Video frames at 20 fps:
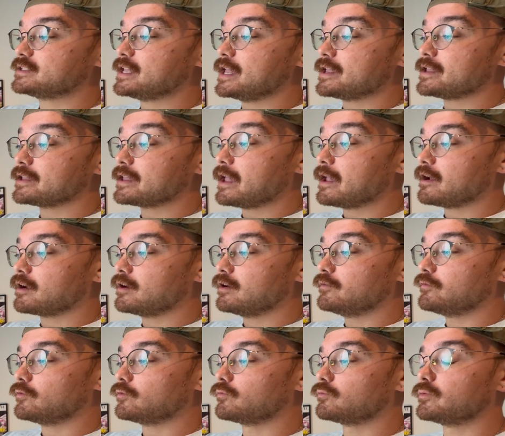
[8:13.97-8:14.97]
taken care
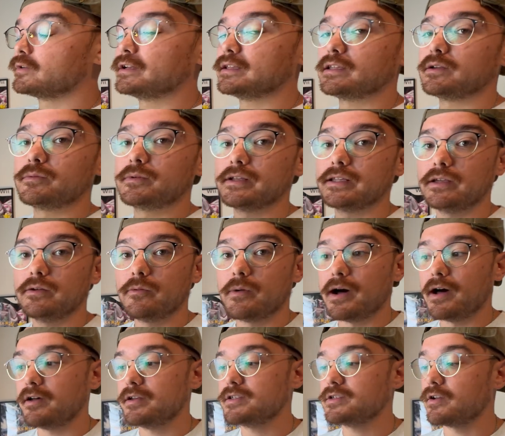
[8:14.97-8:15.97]
of really, really
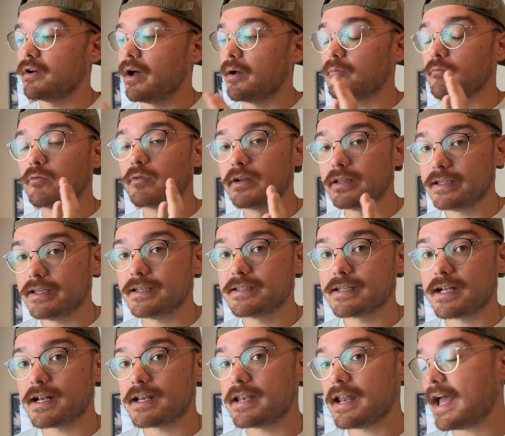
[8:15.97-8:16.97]
well. So I'm really
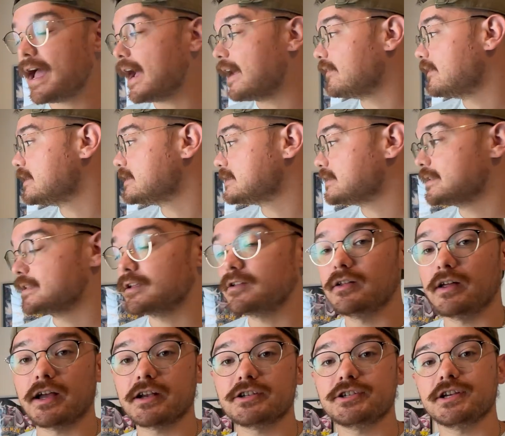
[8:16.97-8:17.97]
excited to add this to the
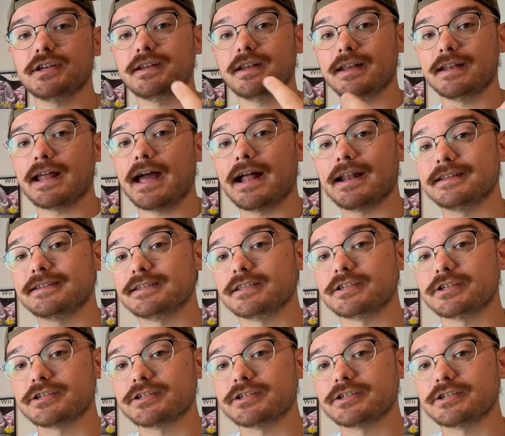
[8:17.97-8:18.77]
collection and add it to the